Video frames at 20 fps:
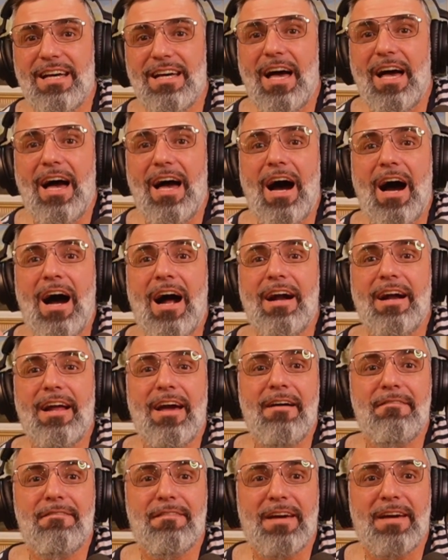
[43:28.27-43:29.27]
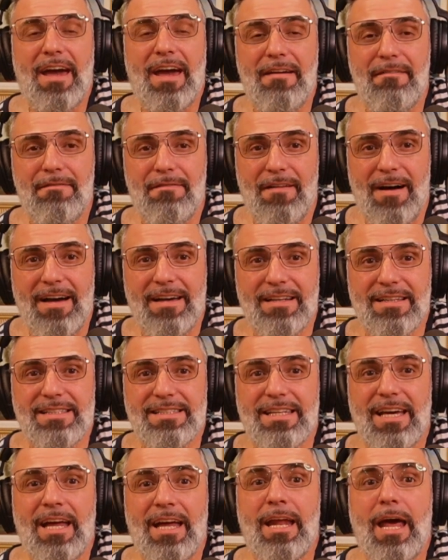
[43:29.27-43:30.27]
RFK files,
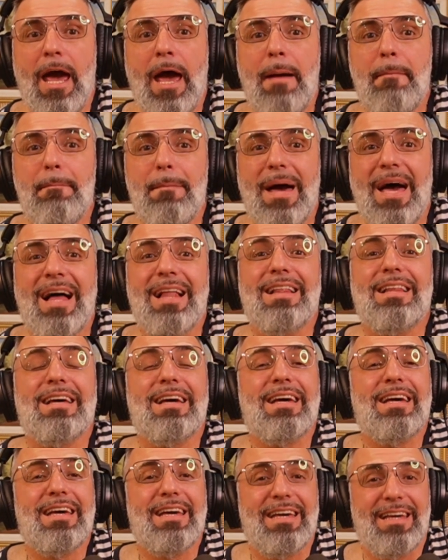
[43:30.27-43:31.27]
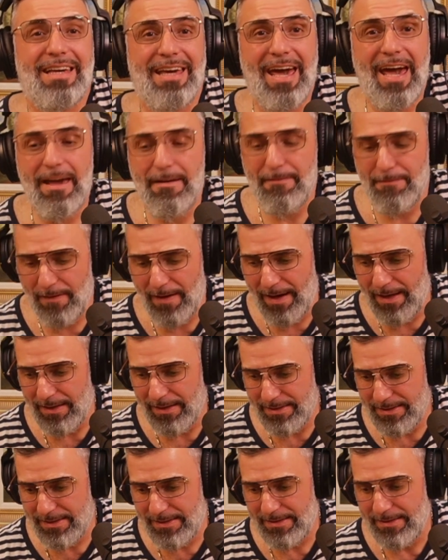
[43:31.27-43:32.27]
and MLK
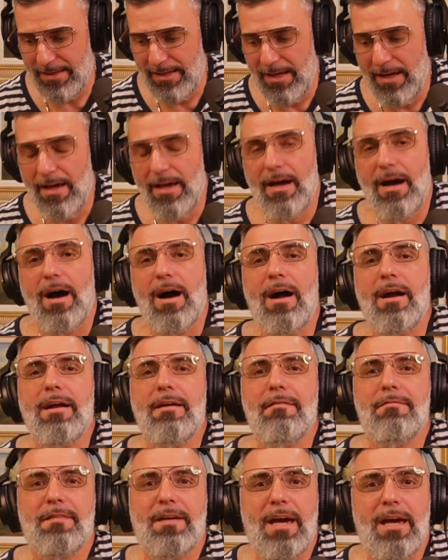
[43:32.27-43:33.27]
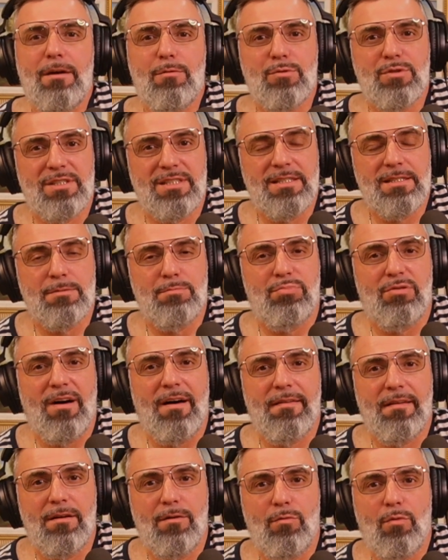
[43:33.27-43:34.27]
files. RFK was his
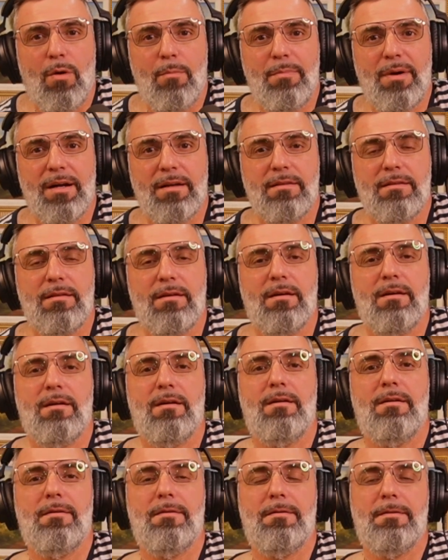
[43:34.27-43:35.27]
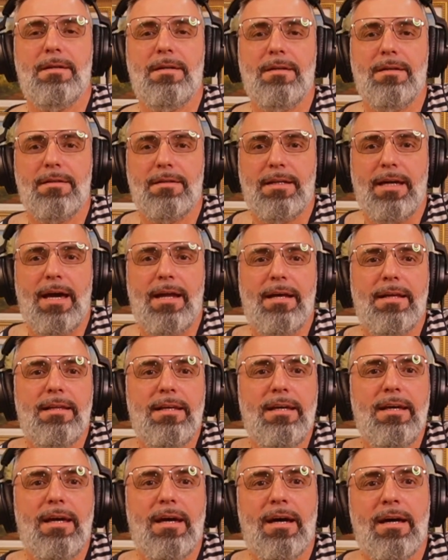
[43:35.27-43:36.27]
brother, Robert
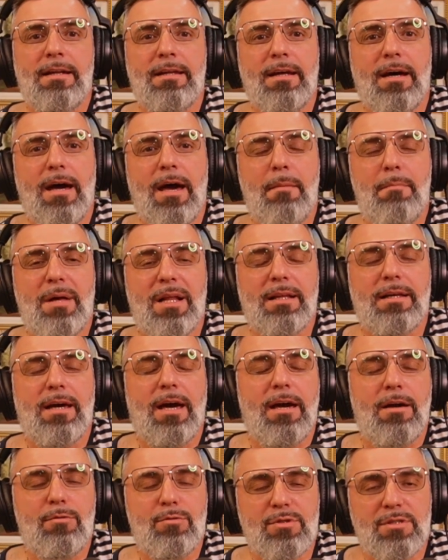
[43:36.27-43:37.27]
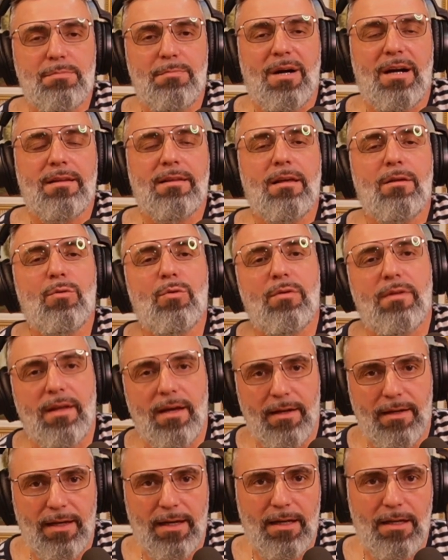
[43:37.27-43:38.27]
Kennedy, and MLK was Martin Luther
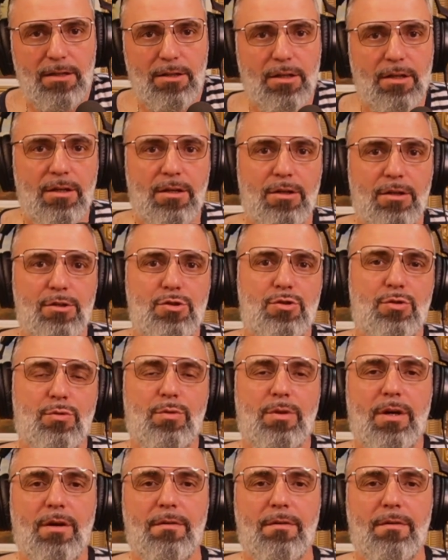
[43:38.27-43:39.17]
King Jr.